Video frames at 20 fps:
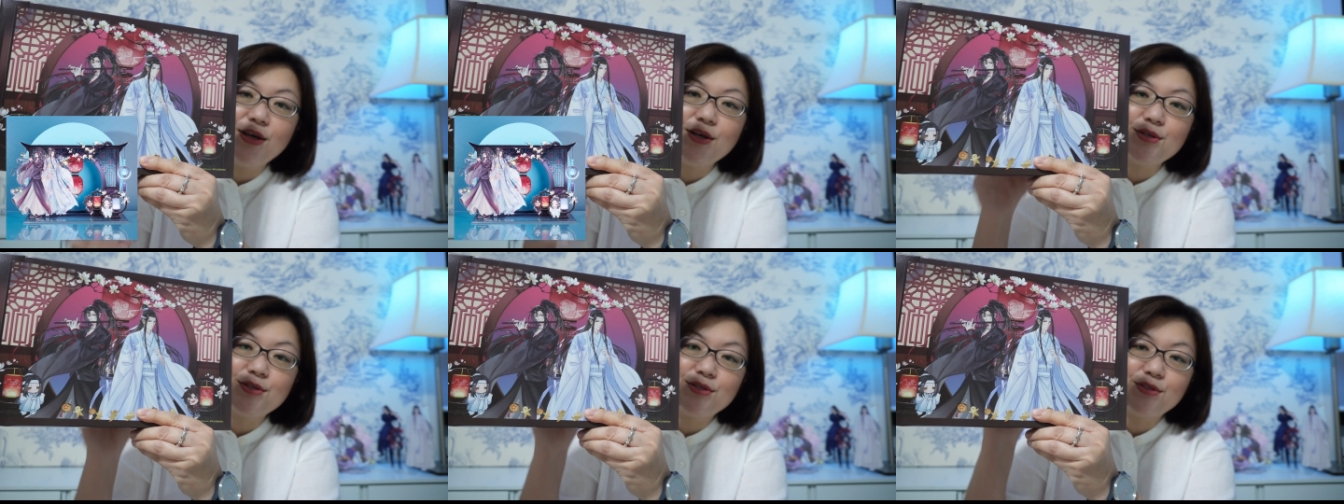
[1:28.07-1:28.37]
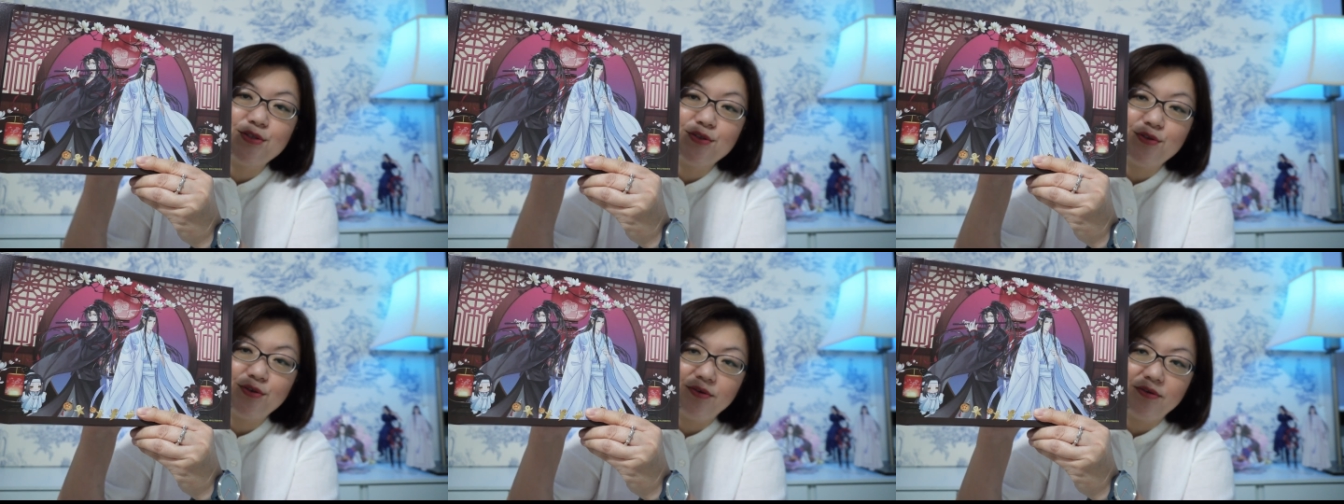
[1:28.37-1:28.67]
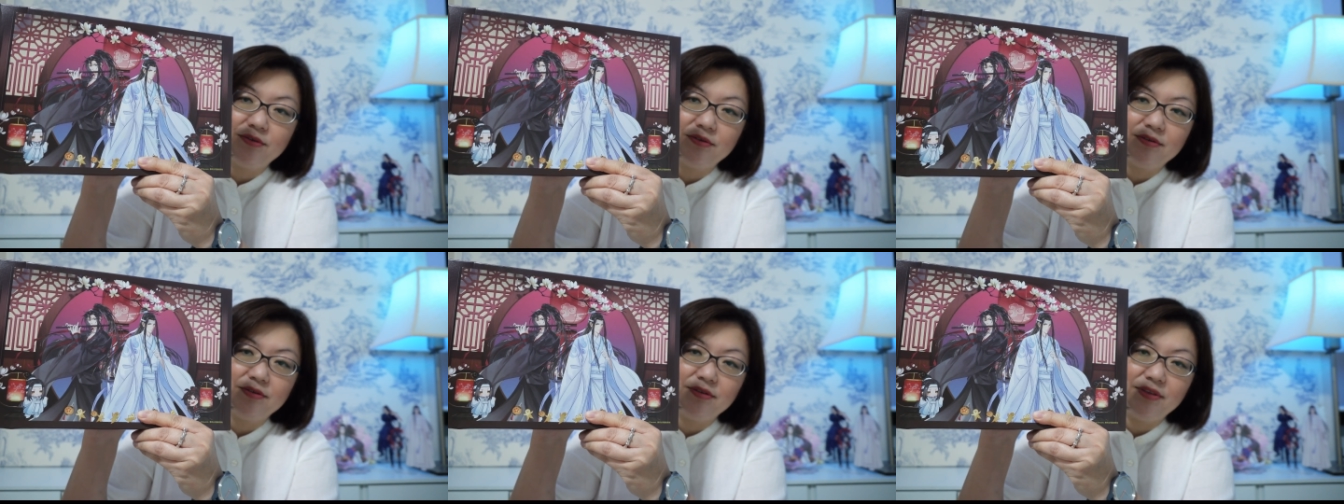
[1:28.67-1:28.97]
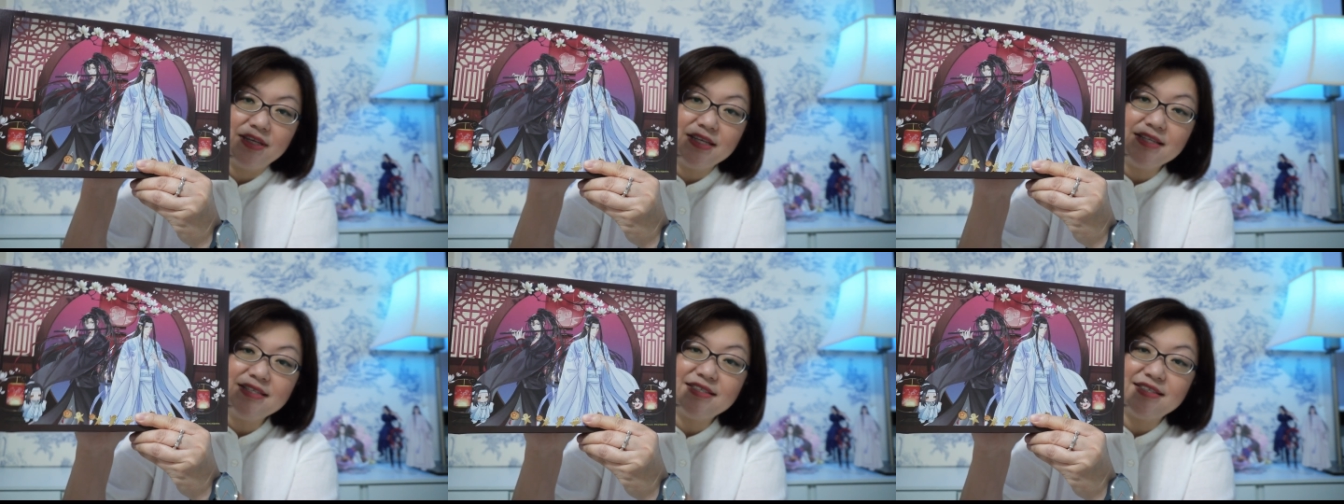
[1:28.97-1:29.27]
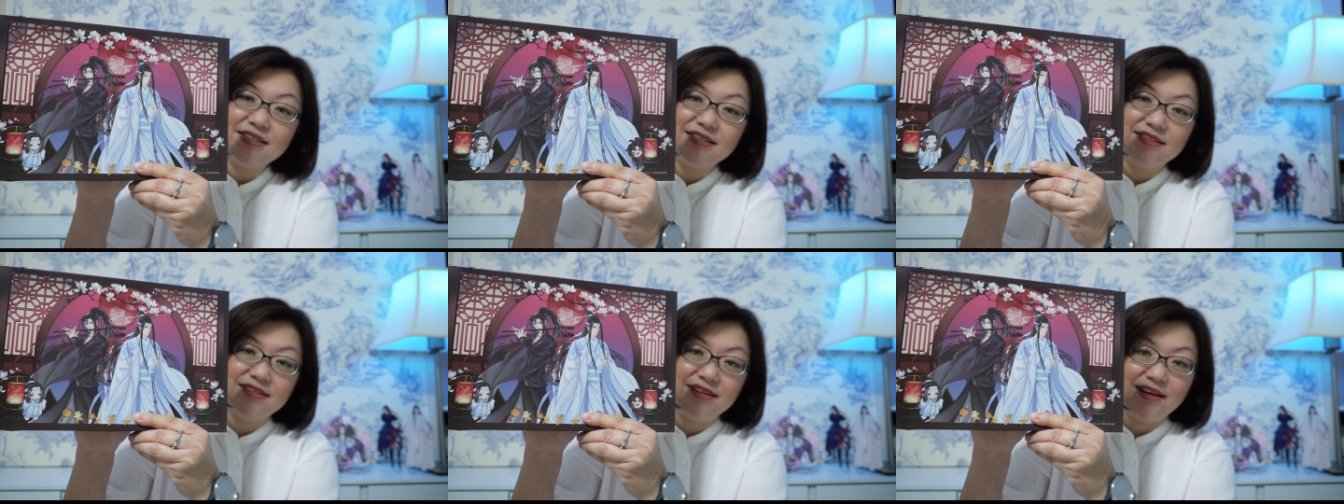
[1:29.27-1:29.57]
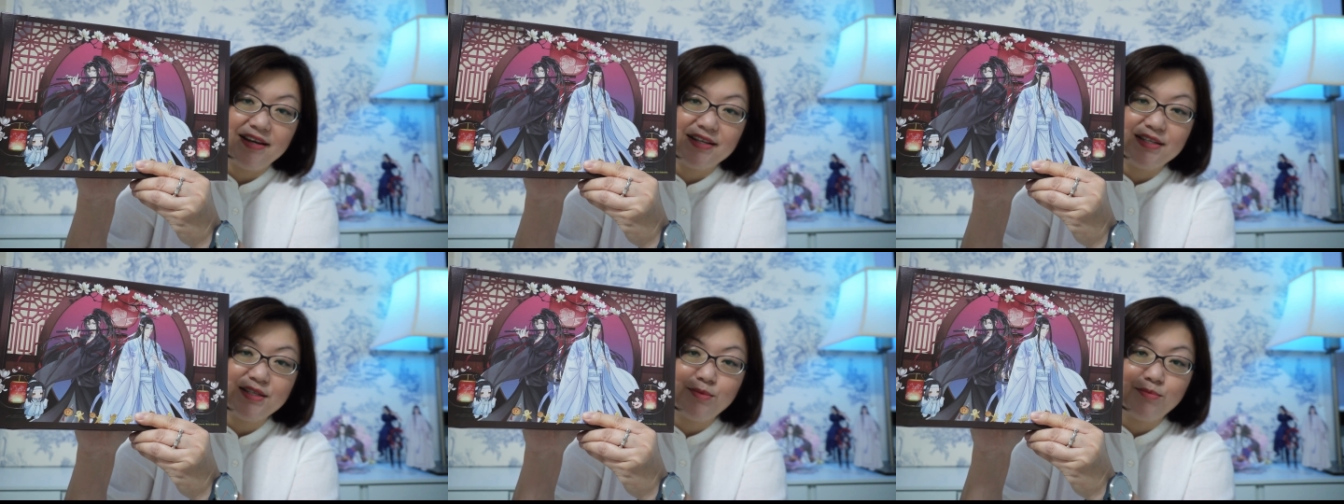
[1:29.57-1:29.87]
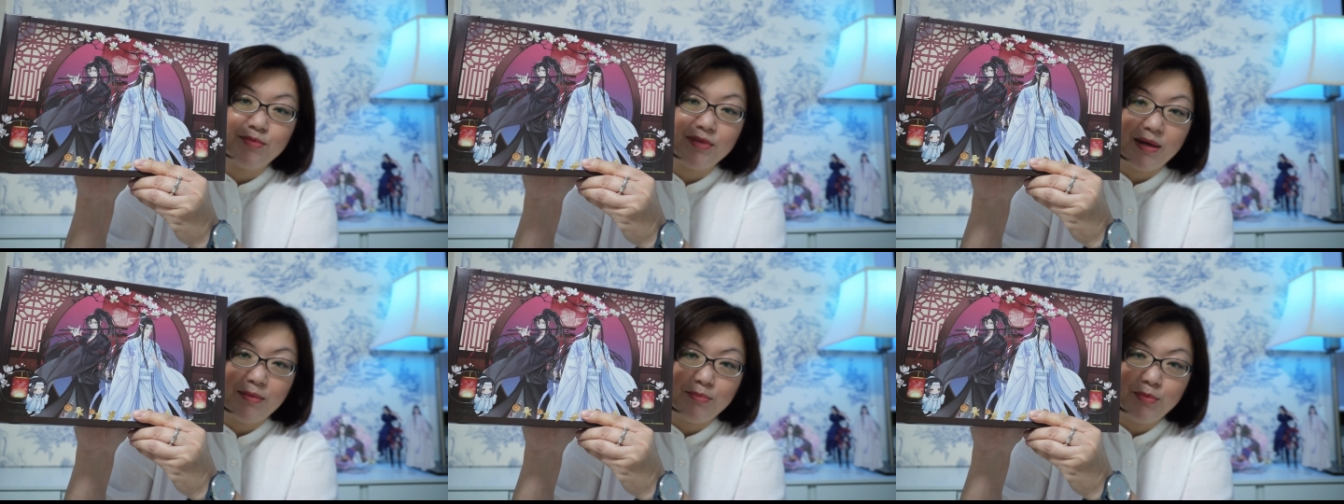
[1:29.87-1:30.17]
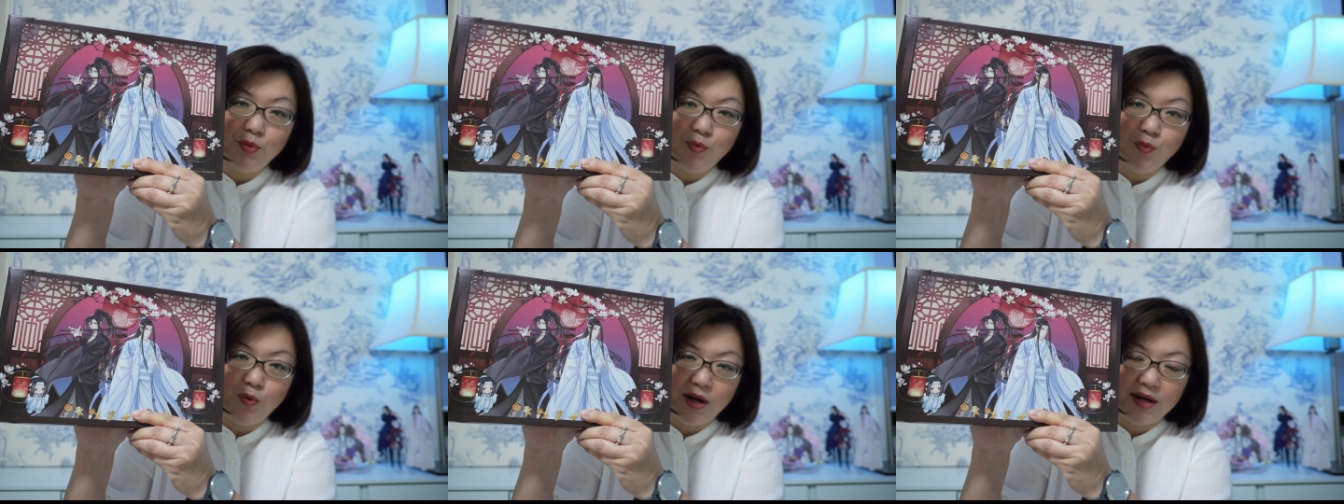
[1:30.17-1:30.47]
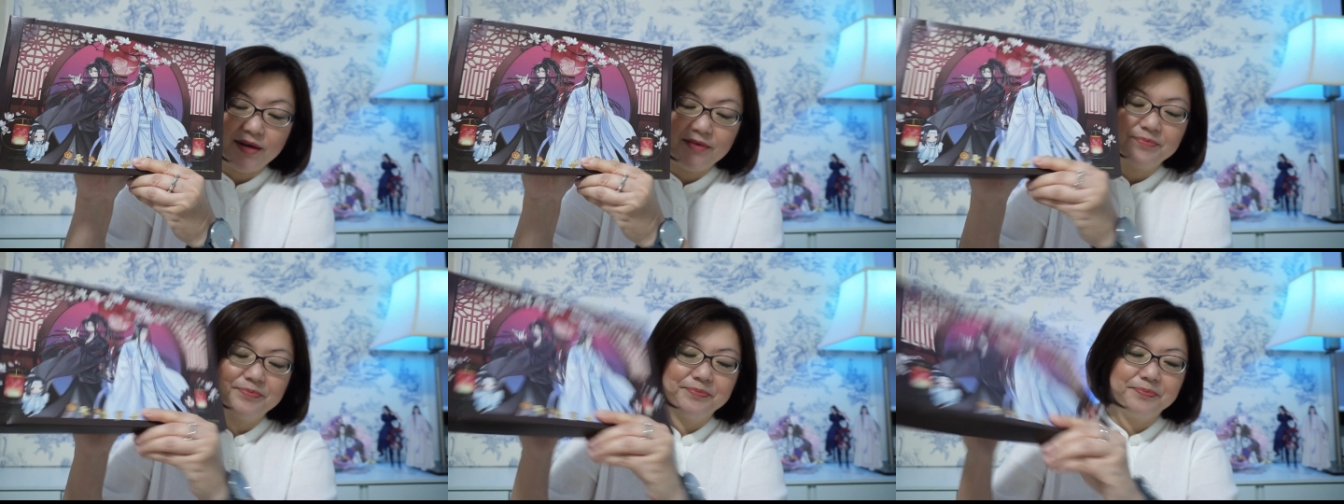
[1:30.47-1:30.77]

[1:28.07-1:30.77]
So this is item number one.